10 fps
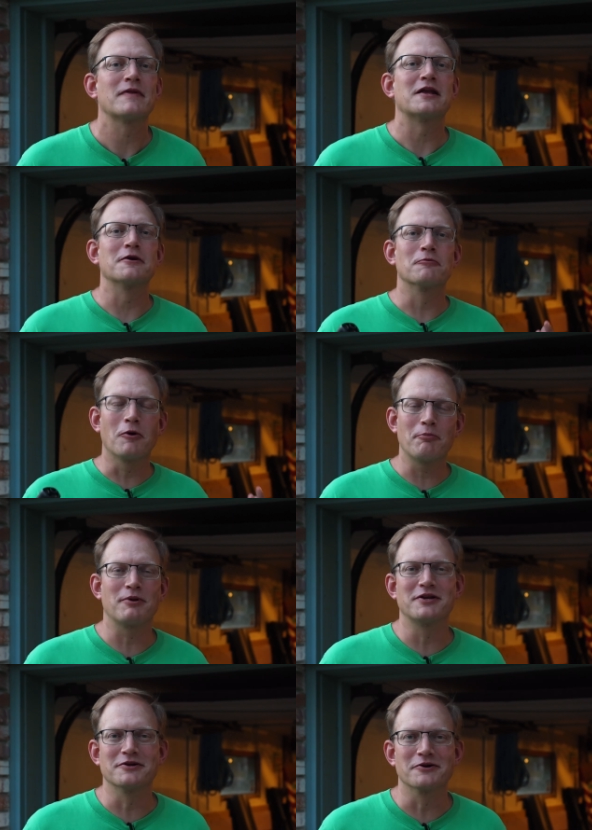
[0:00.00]
you won't
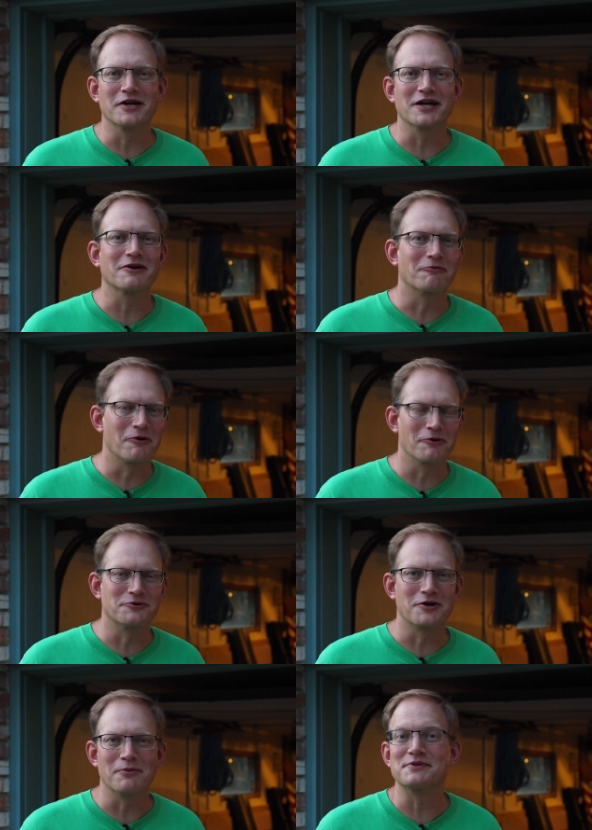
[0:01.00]
be doing road
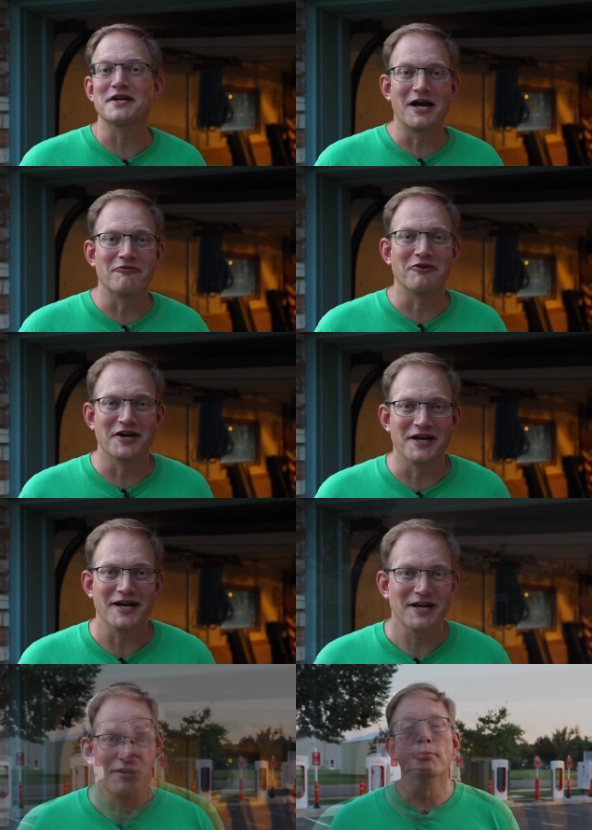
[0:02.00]
trips every
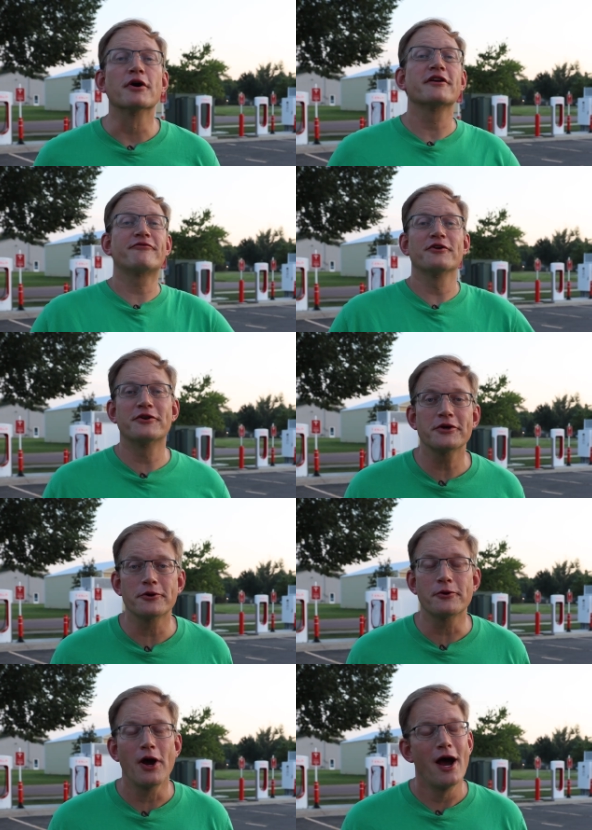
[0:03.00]
day. But if you
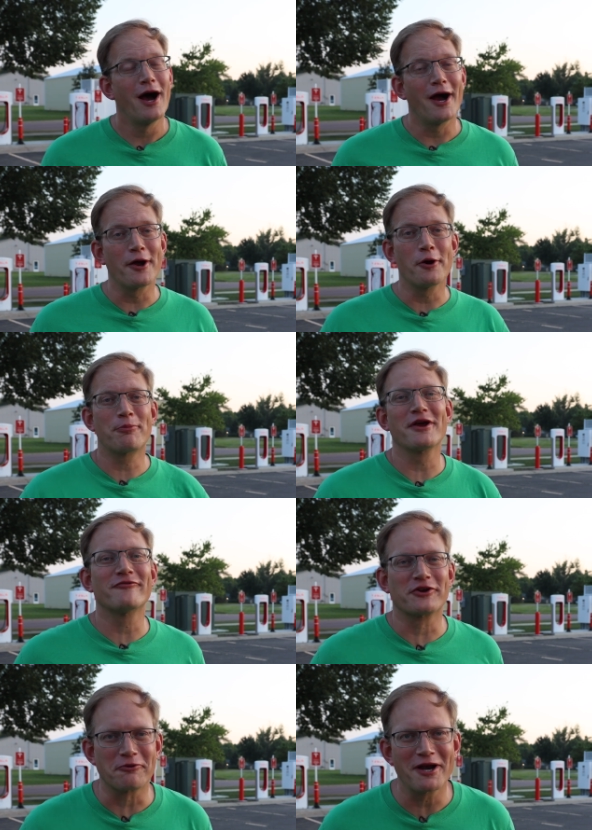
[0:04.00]
do, I hope you
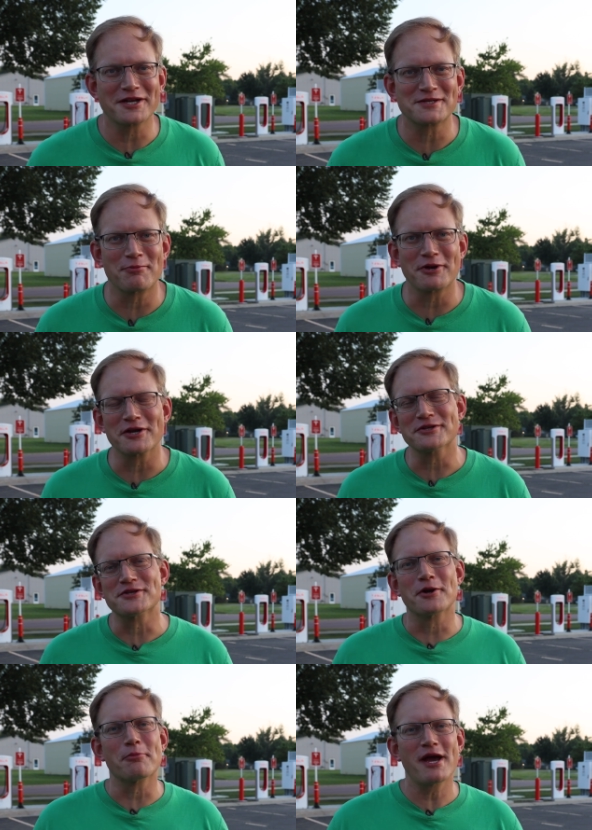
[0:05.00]
have a great
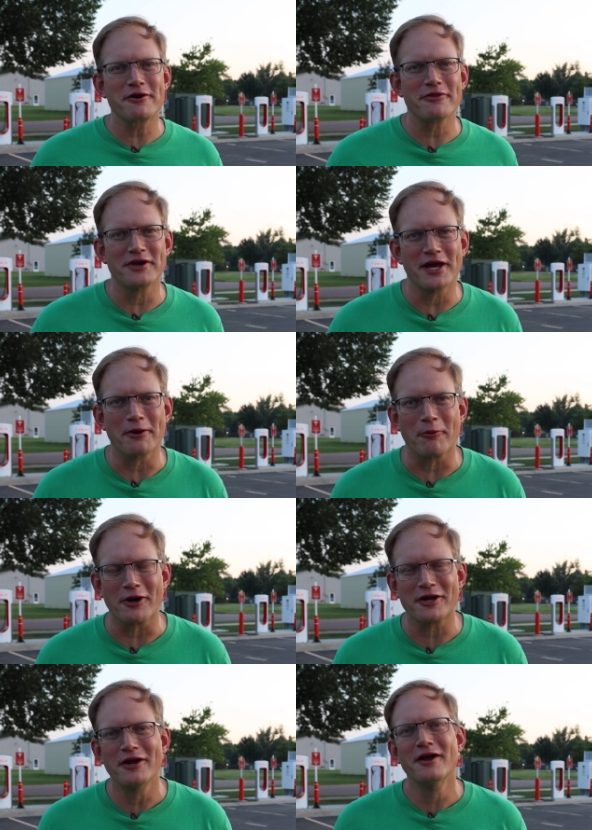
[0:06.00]
experience no matter the
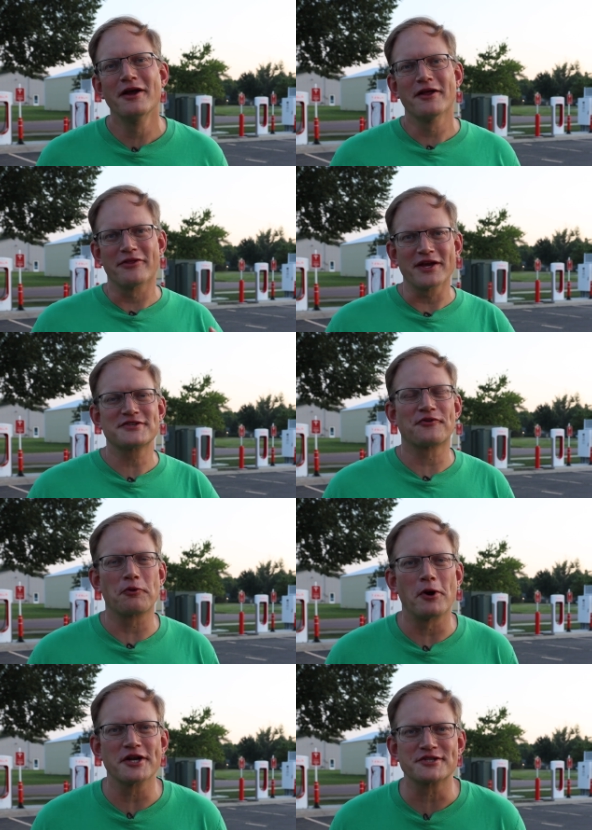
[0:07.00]
network. Thanks for
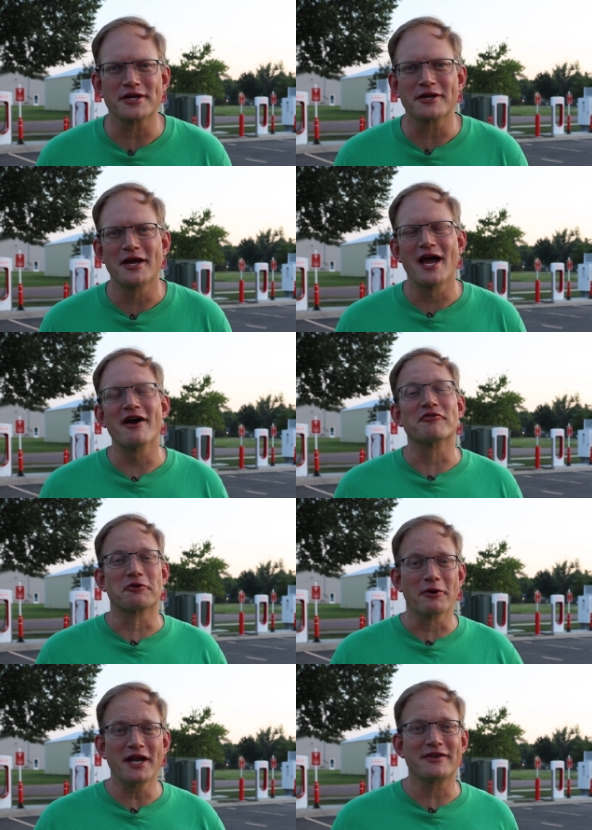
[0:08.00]
watching, have a great